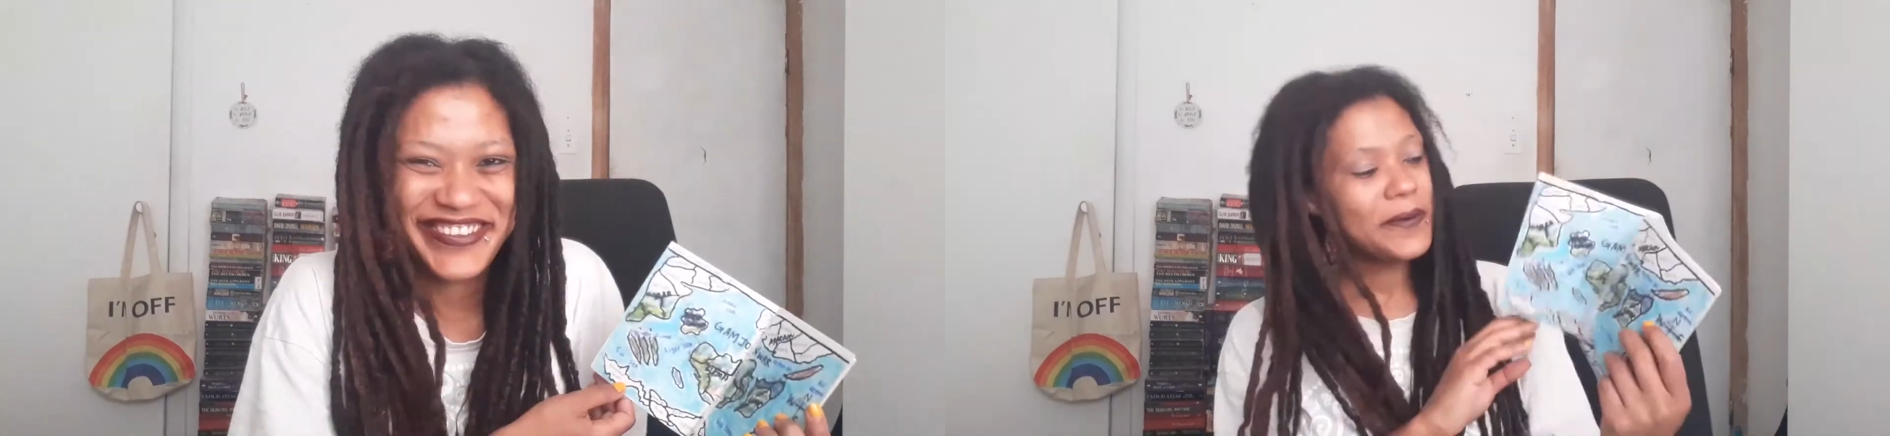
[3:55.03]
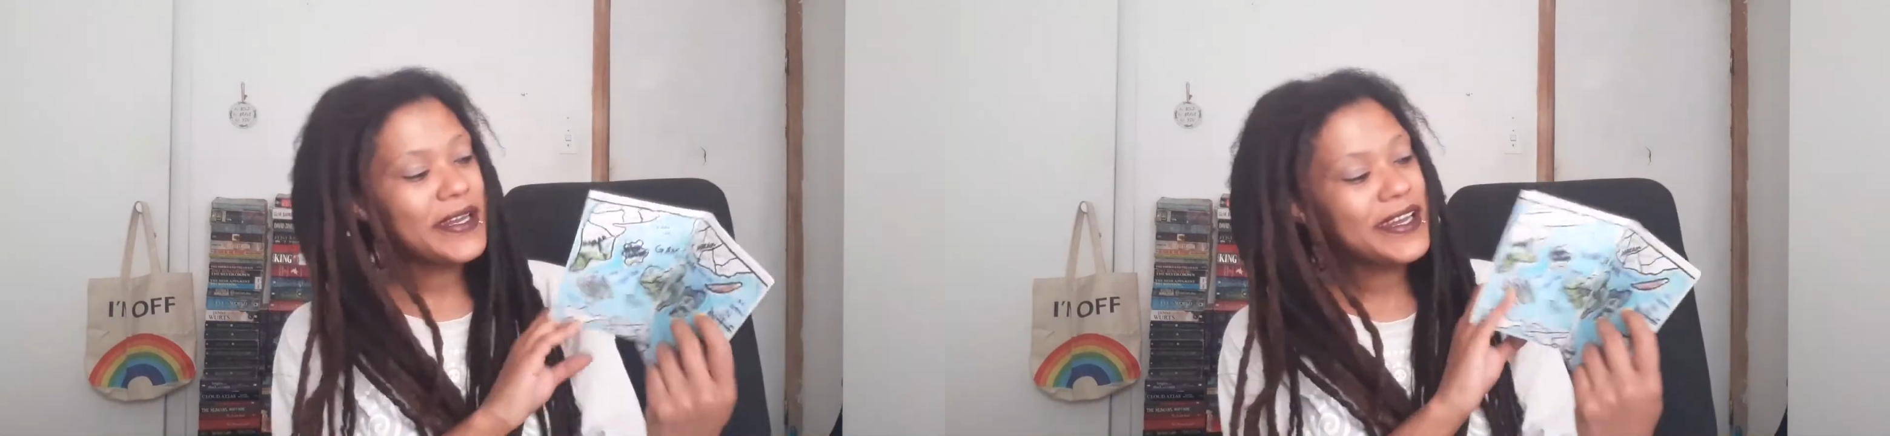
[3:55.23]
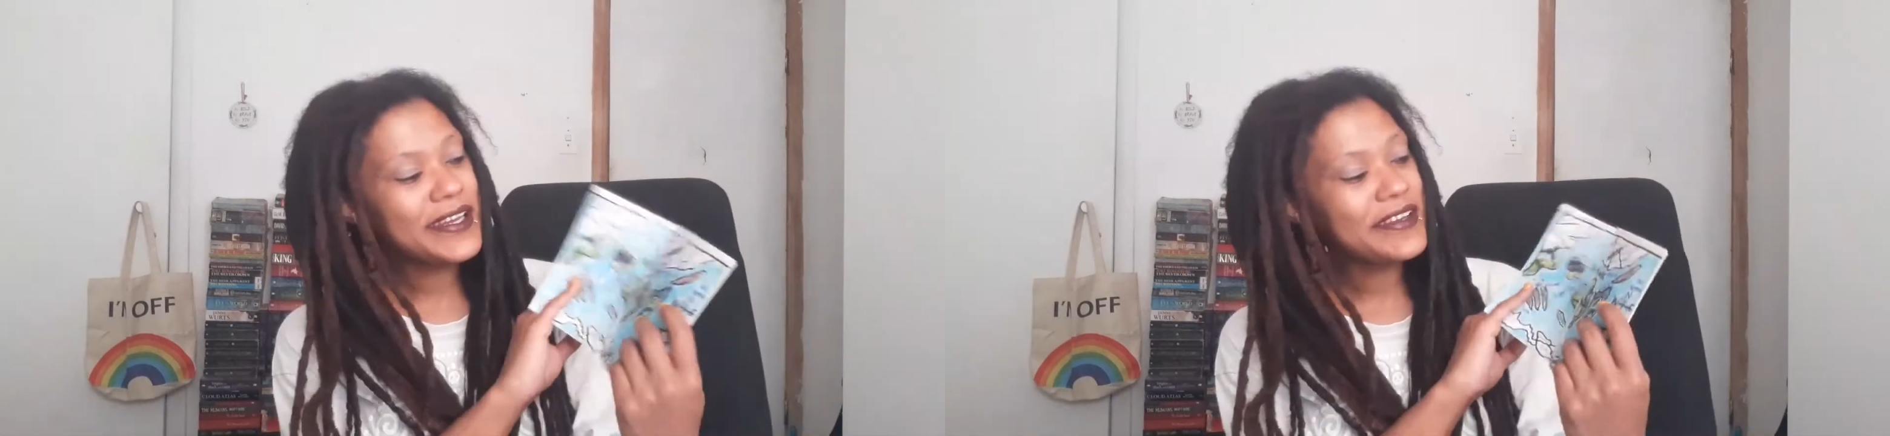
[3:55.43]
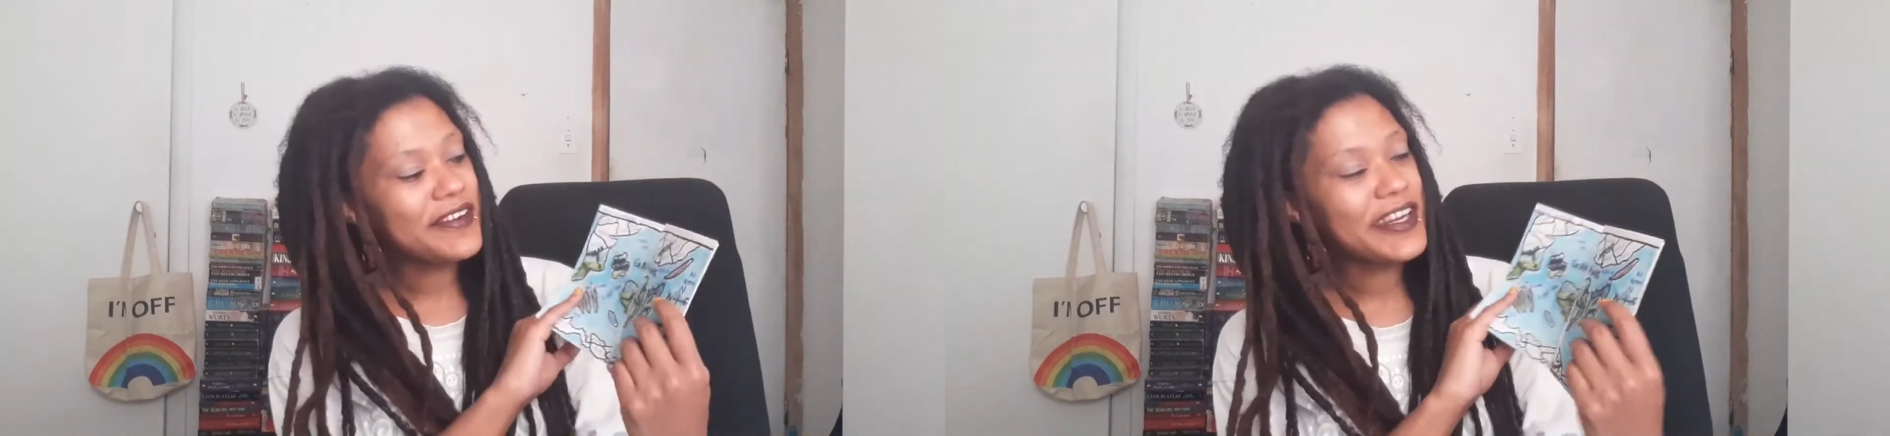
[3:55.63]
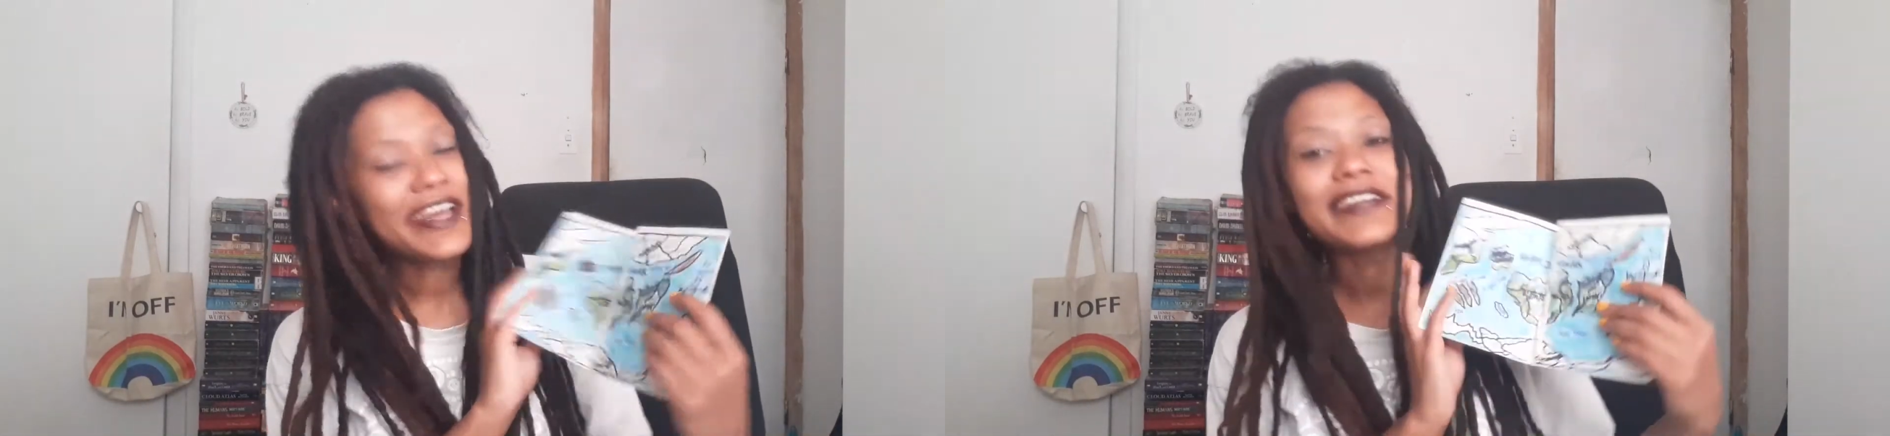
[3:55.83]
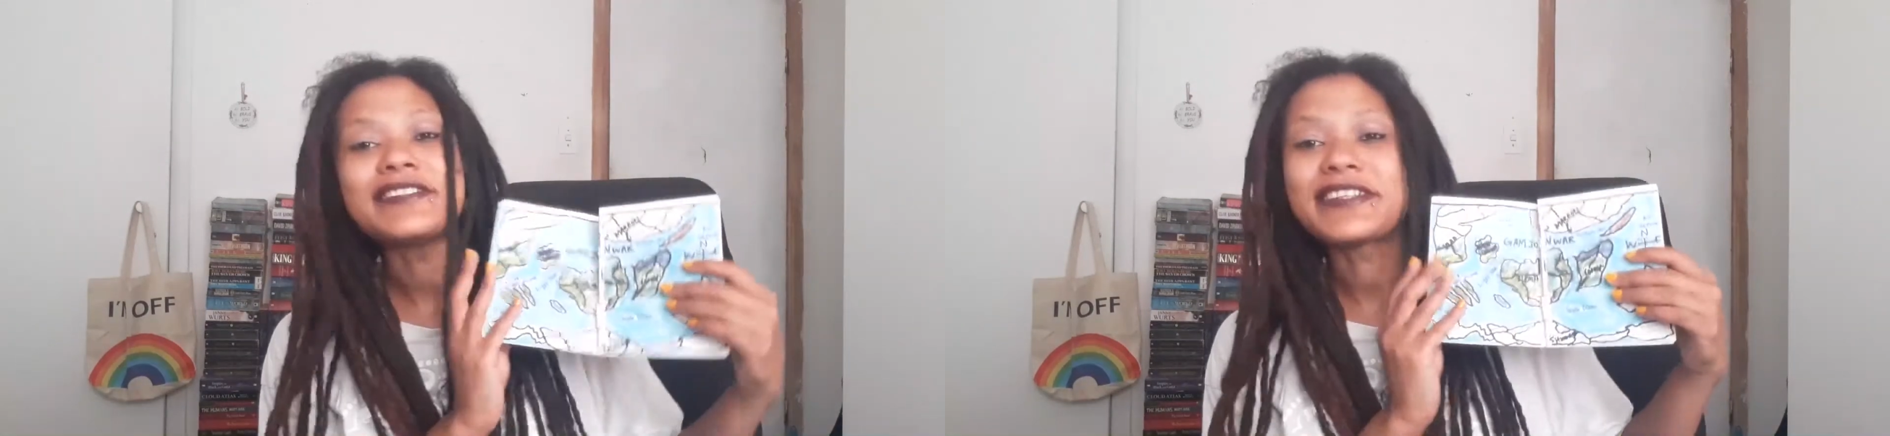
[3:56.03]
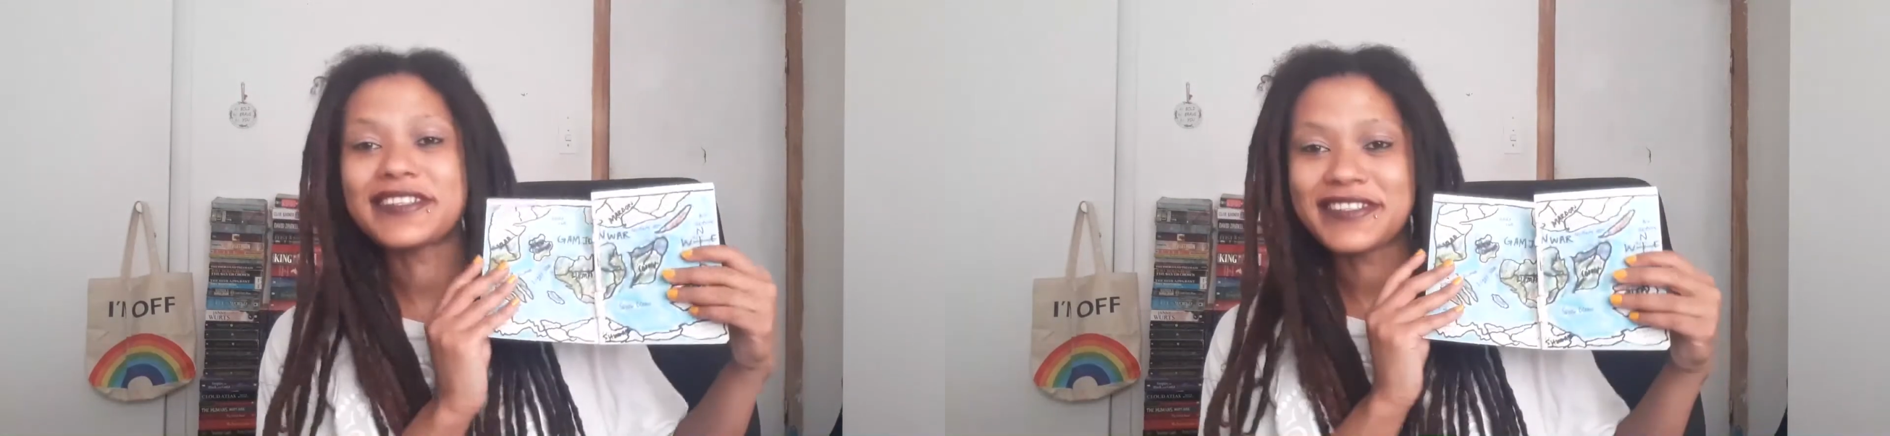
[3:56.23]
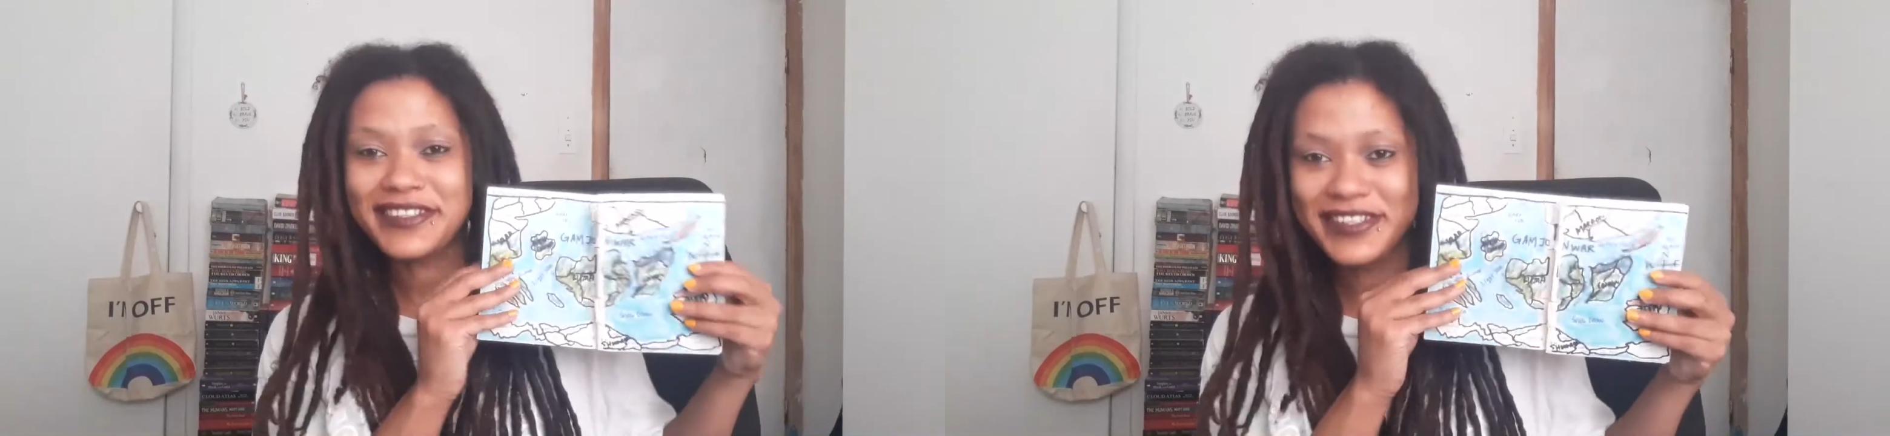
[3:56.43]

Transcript: When I created